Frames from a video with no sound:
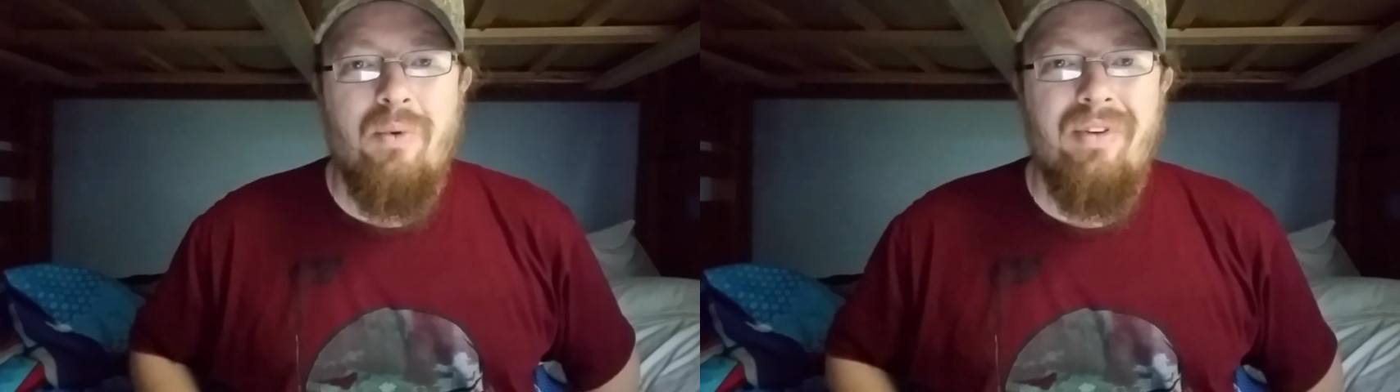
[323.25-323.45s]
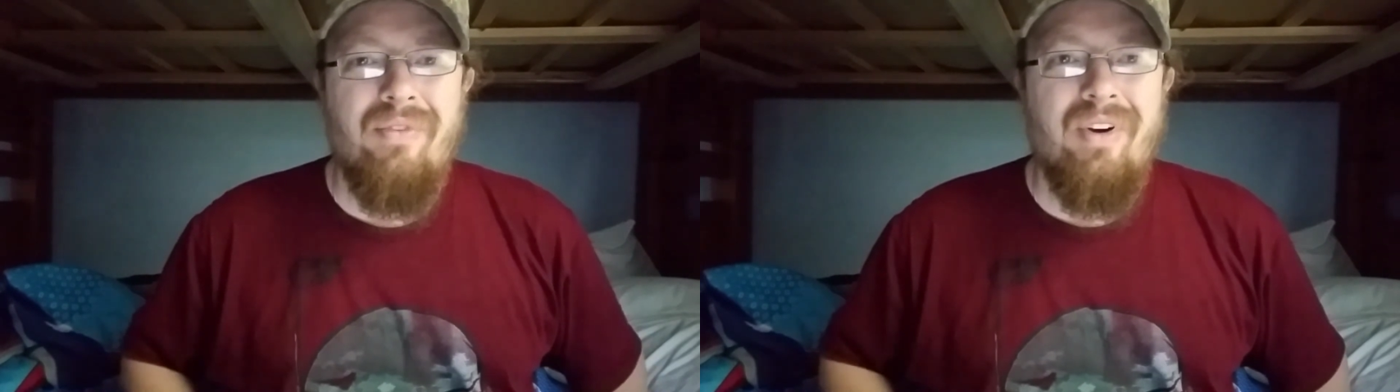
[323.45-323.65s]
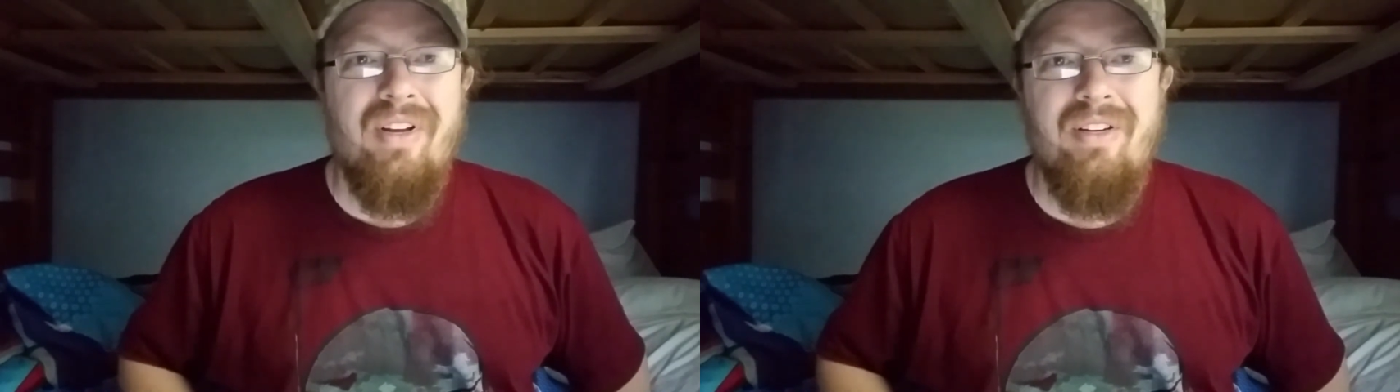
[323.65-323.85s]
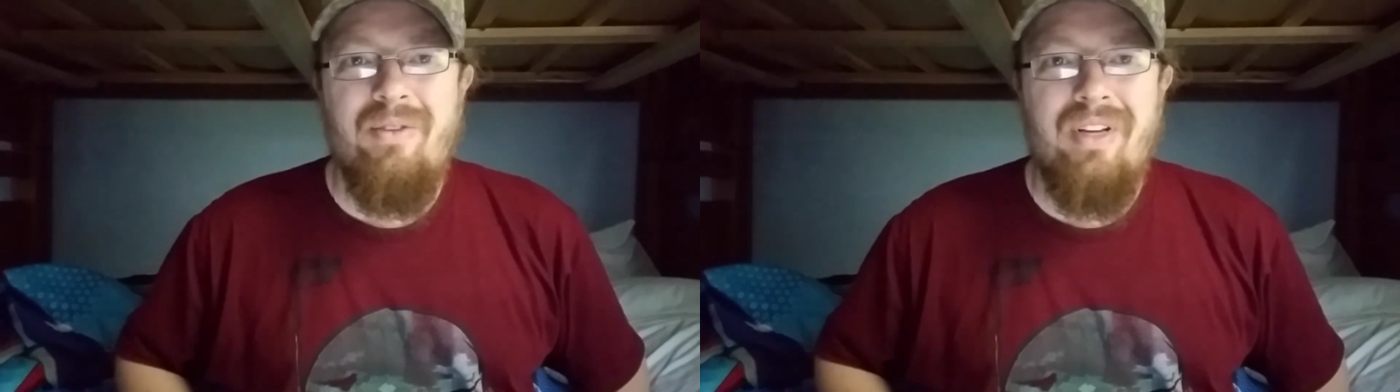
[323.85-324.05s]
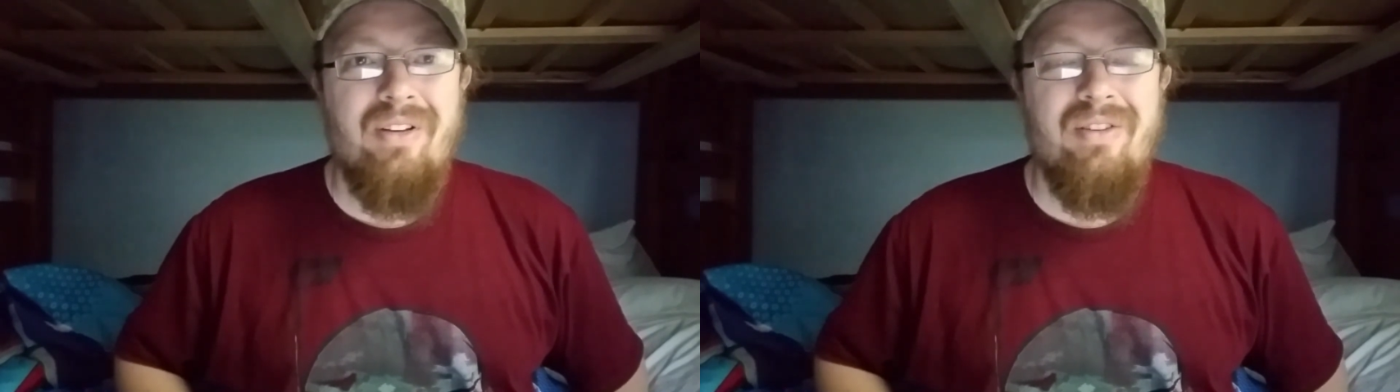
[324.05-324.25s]
one friend
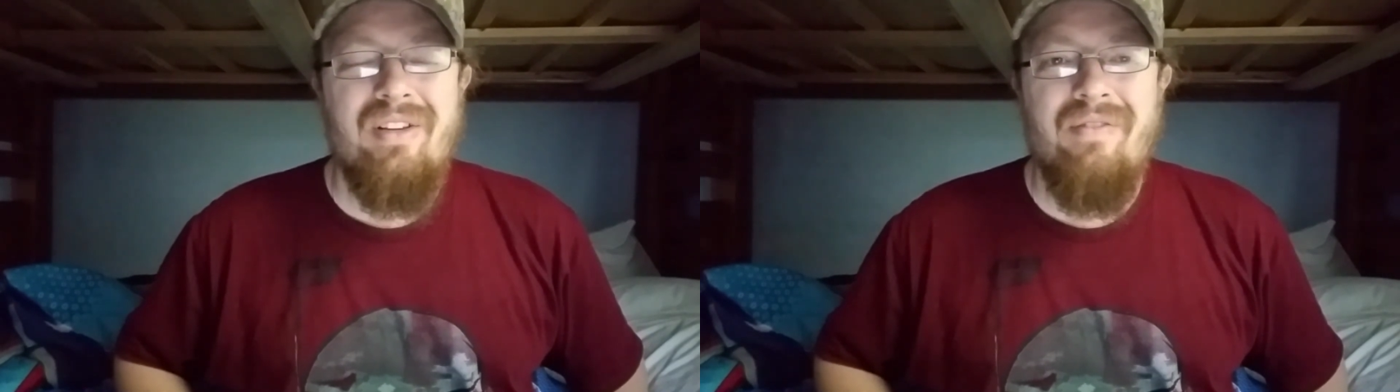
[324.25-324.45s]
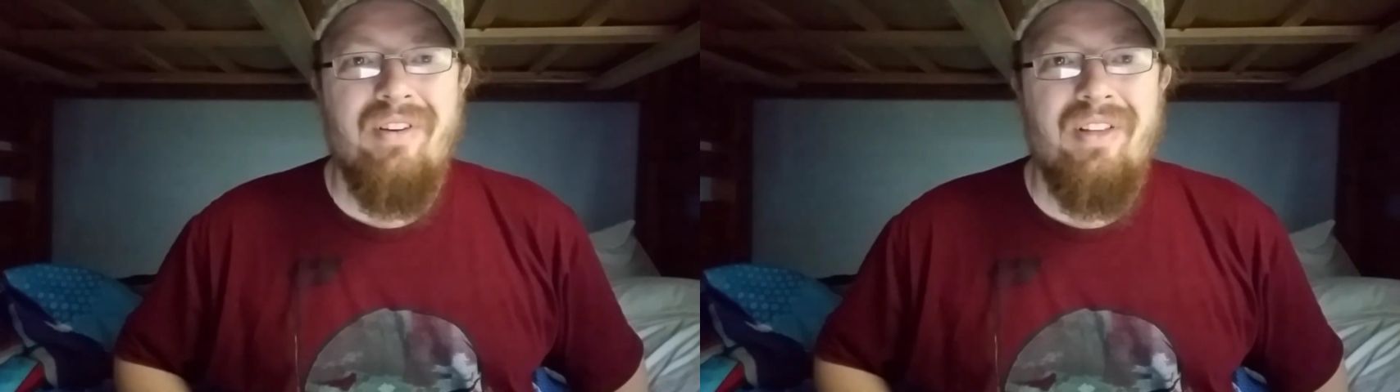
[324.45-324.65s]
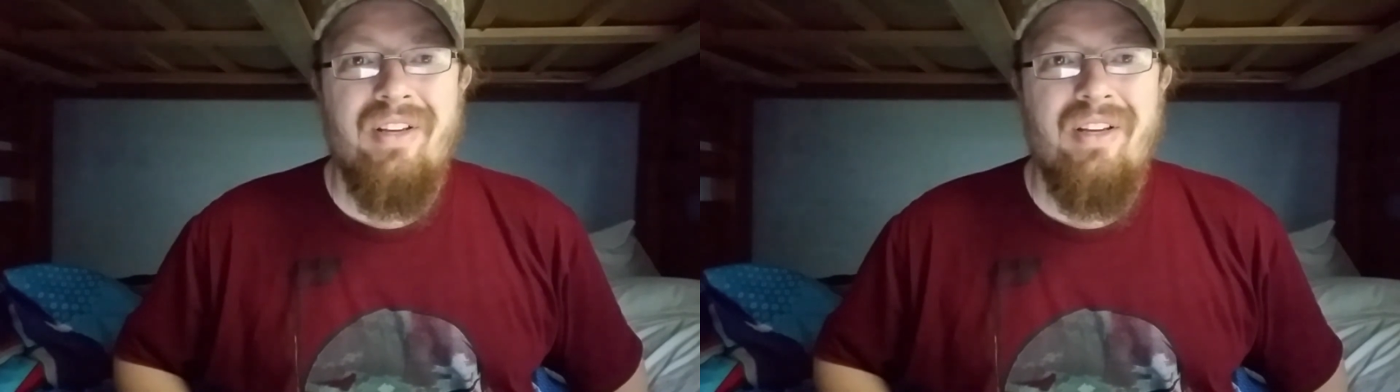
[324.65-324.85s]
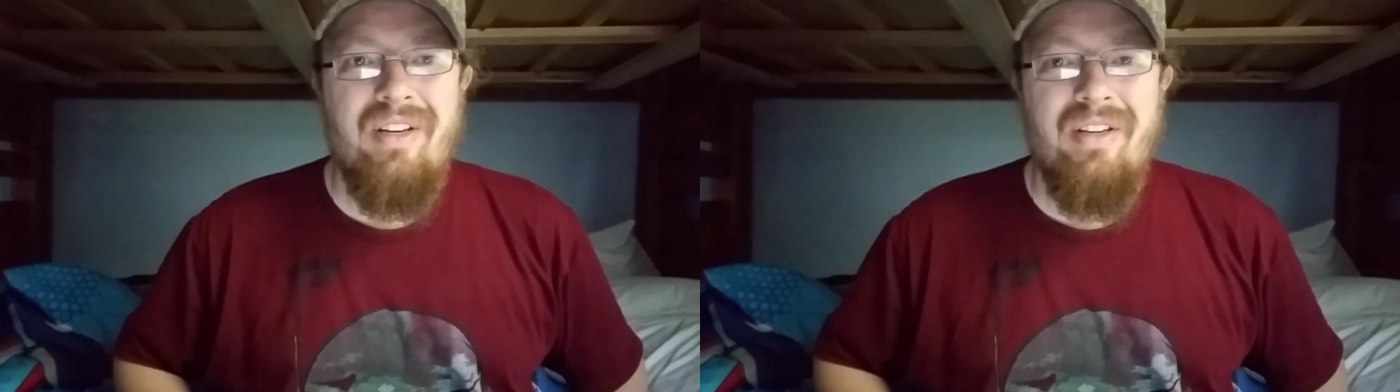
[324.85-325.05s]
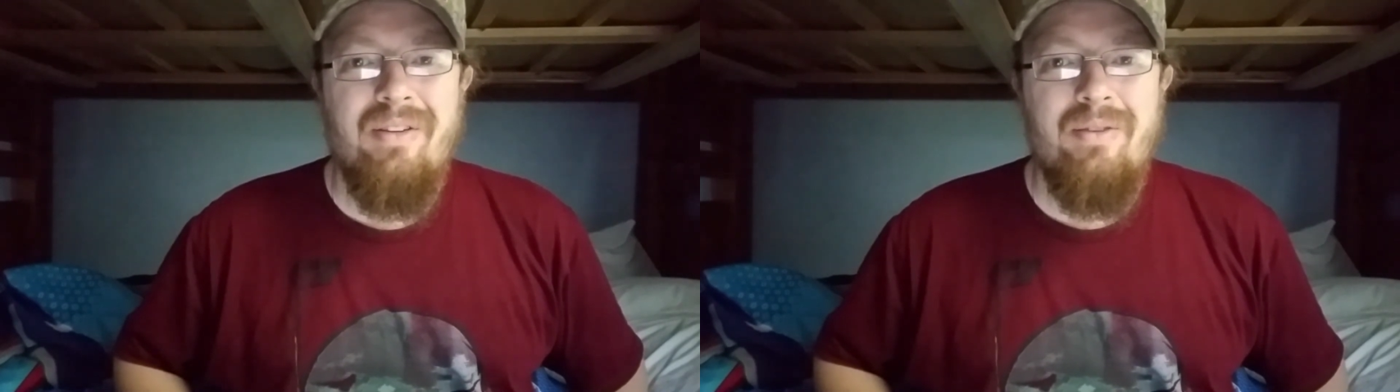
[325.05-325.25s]
who tells everything he
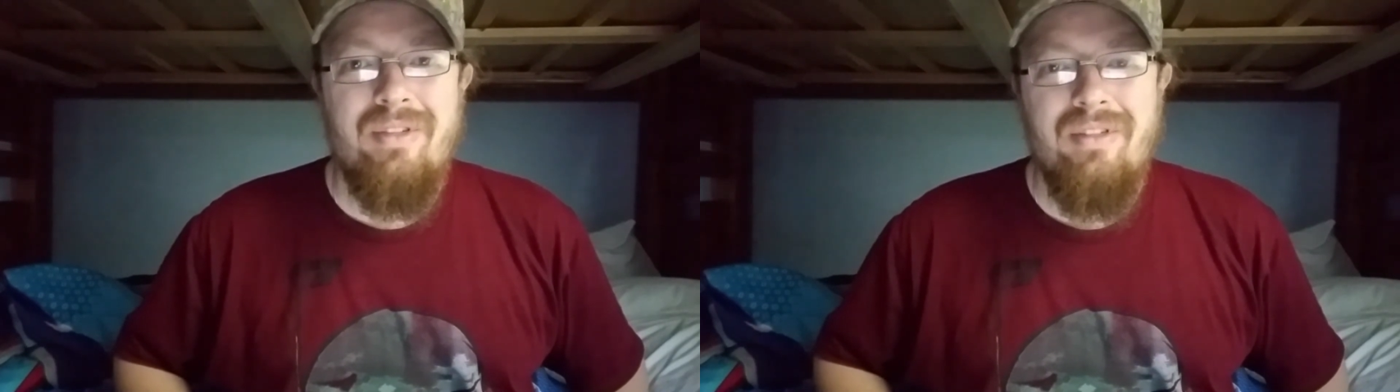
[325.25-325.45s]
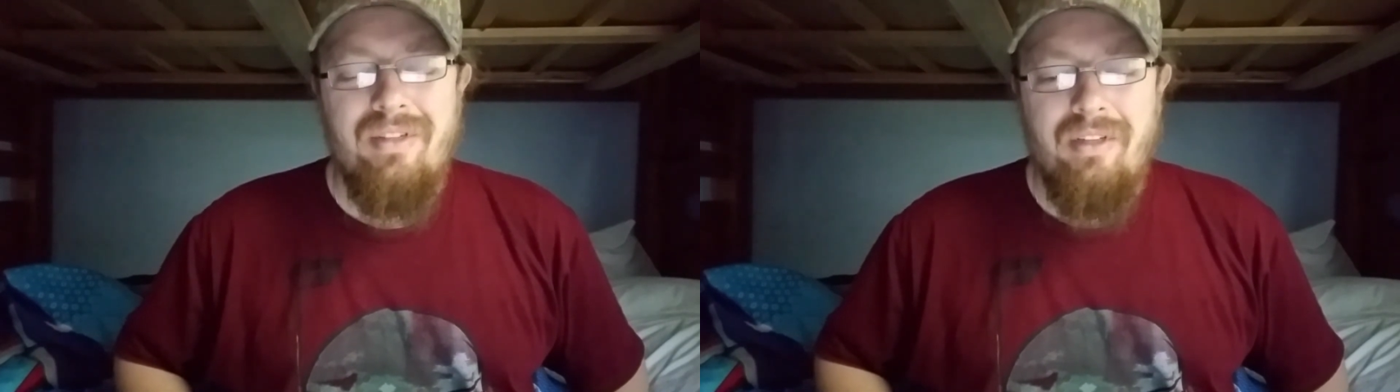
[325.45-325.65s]
knows.